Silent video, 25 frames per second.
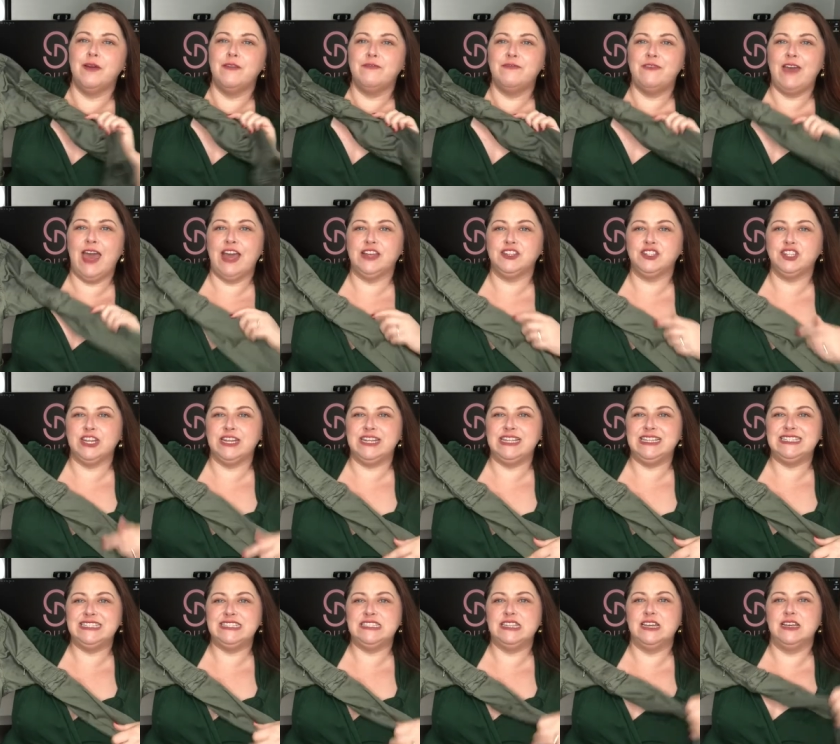
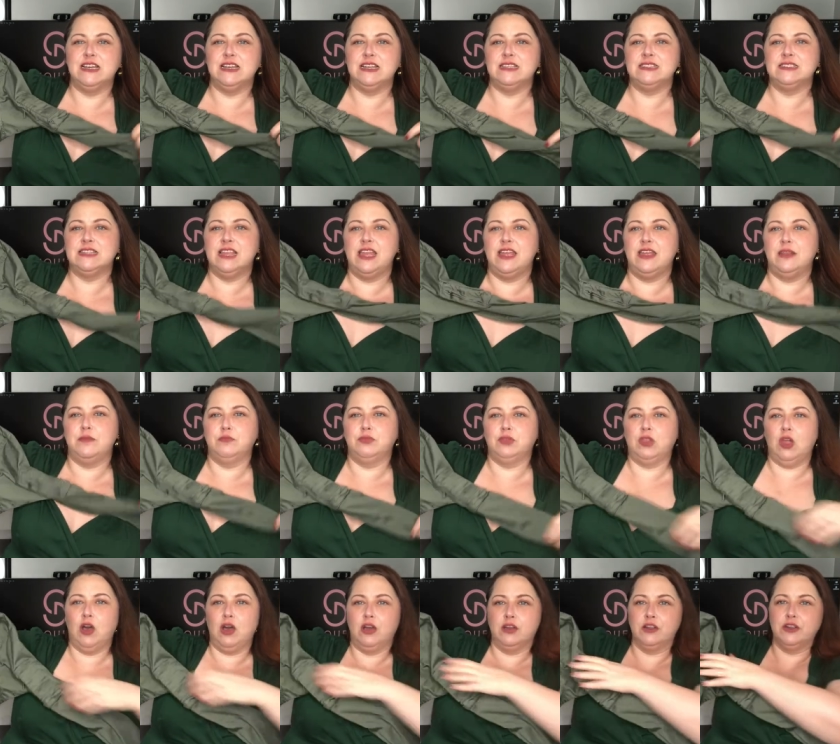fashionistas and
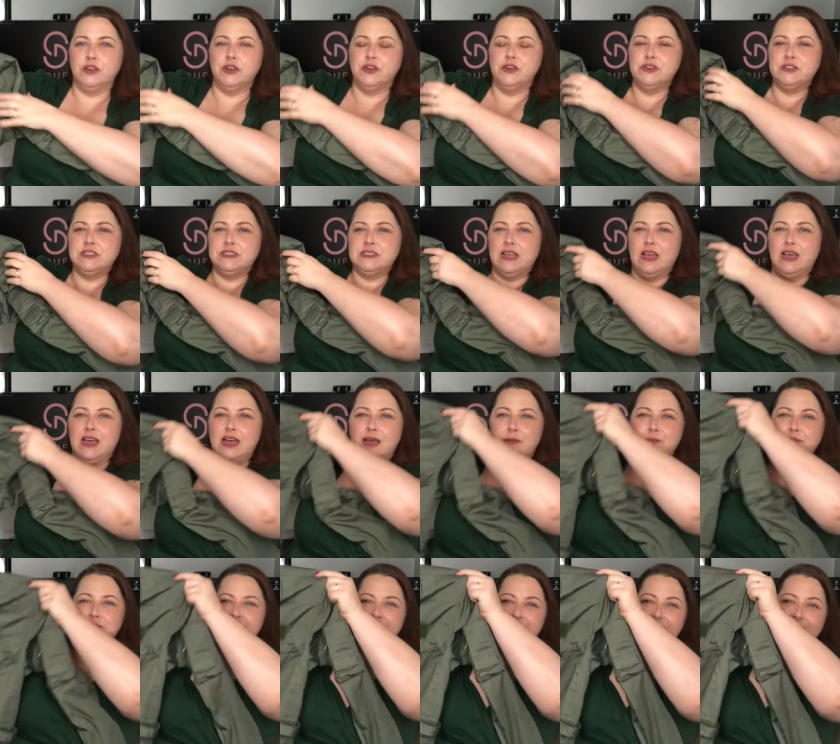bloggers
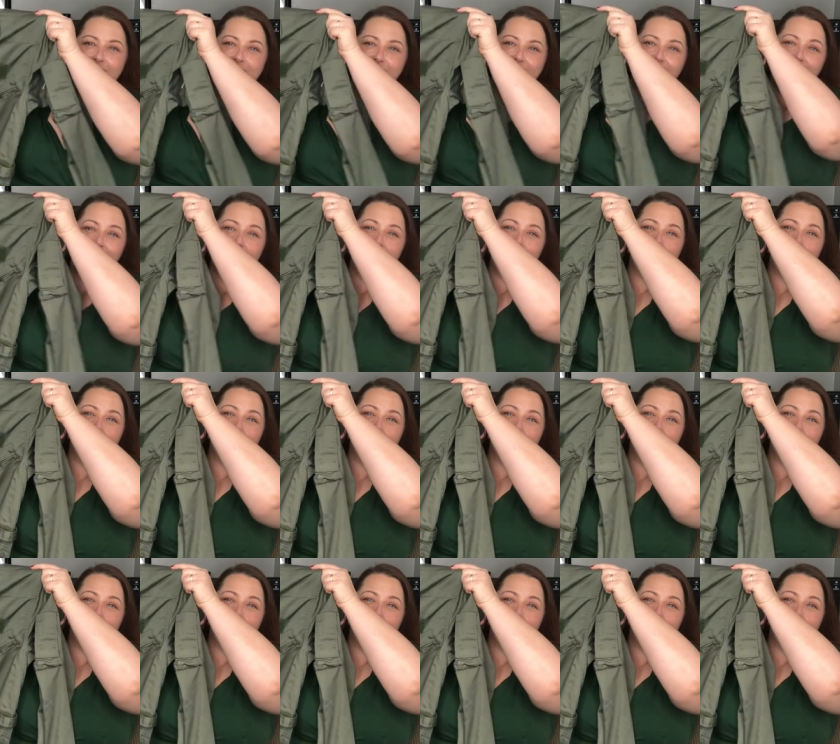styling